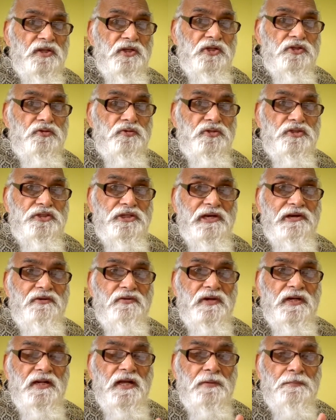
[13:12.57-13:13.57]
So
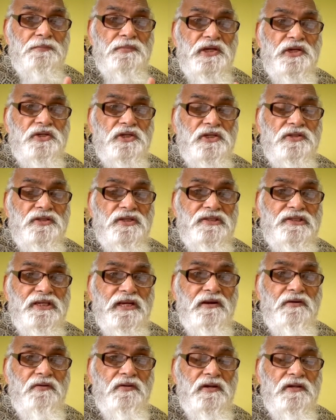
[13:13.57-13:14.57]
children are meeting the
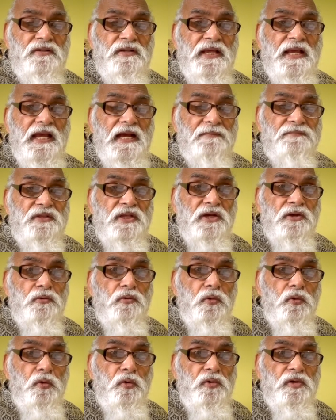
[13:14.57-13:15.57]
children, they have their
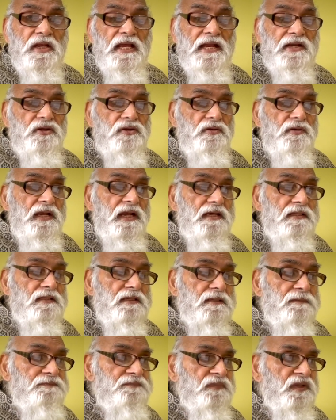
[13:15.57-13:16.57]
own get together.